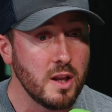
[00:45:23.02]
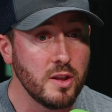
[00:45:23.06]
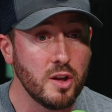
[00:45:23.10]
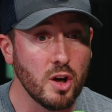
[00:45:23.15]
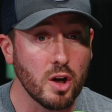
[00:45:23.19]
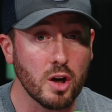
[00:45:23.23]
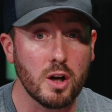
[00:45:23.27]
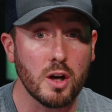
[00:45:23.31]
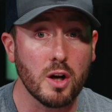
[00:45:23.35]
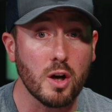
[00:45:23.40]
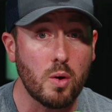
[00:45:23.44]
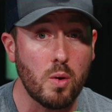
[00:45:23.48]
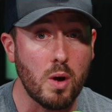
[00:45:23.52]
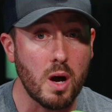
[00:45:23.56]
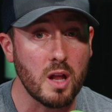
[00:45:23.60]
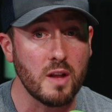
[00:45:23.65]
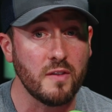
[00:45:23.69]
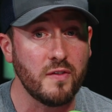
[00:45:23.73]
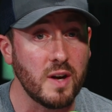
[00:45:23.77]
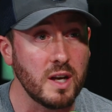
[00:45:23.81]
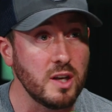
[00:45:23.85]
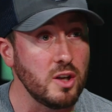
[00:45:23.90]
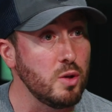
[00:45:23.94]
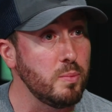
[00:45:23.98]
They're going to
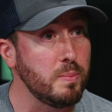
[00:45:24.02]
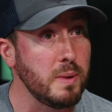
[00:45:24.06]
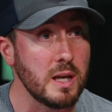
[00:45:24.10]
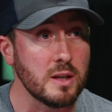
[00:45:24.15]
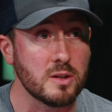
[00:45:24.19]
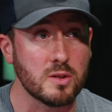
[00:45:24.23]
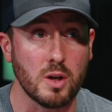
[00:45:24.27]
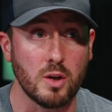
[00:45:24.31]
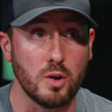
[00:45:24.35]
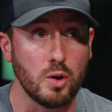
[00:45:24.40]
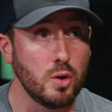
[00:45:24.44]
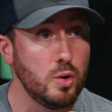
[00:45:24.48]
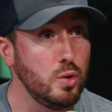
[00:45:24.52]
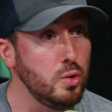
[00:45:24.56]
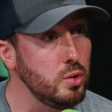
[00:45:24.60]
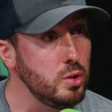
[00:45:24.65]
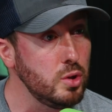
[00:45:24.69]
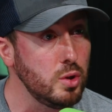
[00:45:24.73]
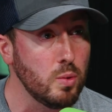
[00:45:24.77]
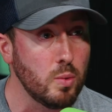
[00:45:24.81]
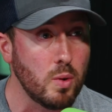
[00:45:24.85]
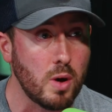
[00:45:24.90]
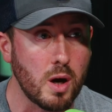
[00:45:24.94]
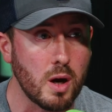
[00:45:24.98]
qualify you based on who
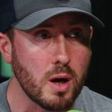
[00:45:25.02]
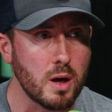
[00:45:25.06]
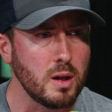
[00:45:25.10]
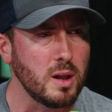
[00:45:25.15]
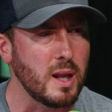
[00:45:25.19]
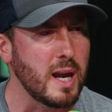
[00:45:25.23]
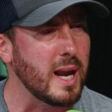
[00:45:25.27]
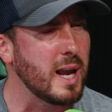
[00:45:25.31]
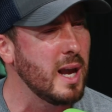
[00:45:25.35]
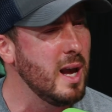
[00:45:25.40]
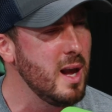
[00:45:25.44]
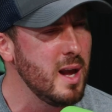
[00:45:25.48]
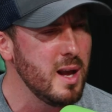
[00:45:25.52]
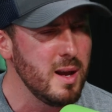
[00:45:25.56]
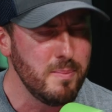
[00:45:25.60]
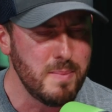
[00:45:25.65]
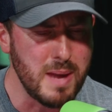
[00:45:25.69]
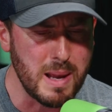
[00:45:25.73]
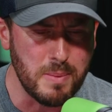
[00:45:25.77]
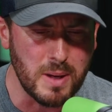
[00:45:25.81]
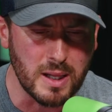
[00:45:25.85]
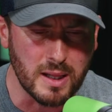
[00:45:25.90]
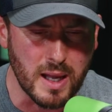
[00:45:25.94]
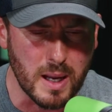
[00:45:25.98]
you are, like
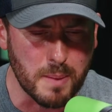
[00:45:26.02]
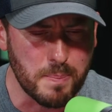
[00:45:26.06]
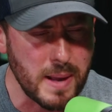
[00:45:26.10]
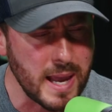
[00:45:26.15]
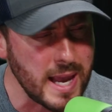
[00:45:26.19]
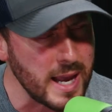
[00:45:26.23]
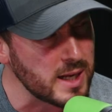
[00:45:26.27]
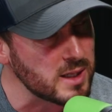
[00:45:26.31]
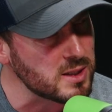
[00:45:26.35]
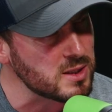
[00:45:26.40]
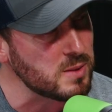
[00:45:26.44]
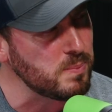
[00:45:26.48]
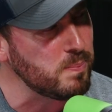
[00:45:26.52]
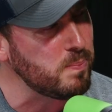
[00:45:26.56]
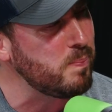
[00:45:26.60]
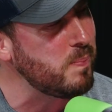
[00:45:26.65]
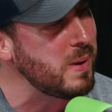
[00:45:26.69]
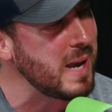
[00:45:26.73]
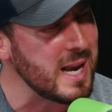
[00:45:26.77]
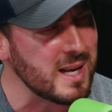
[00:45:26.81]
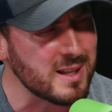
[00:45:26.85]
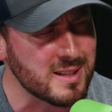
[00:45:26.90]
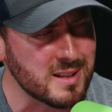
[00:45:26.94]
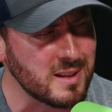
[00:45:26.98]
maybe like past
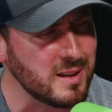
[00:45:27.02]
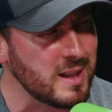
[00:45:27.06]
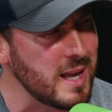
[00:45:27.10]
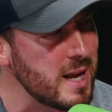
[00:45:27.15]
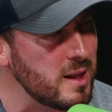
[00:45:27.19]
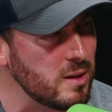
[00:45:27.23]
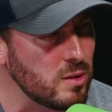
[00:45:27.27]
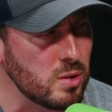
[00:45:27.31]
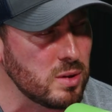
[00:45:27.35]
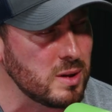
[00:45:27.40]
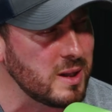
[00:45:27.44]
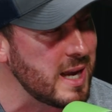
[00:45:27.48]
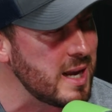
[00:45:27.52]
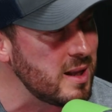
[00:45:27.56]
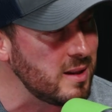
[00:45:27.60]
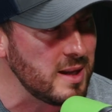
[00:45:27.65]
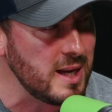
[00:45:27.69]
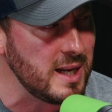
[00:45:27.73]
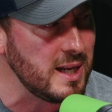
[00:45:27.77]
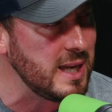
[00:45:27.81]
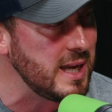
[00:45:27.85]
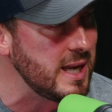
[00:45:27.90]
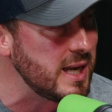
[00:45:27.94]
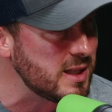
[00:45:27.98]
landlord,
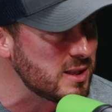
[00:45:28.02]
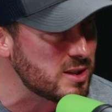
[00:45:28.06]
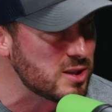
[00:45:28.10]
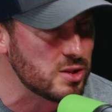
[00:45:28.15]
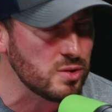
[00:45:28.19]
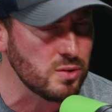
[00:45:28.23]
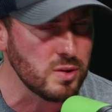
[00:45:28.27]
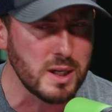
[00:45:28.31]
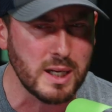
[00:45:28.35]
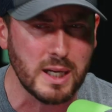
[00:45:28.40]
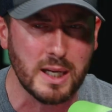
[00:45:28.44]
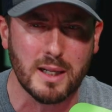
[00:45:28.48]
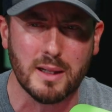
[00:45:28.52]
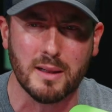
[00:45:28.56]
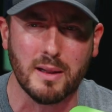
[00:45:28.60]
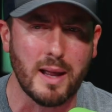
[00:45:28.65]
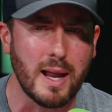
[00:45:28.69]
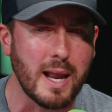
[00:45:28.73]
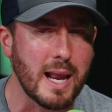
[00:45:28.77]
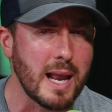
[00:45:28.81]
landlady history, like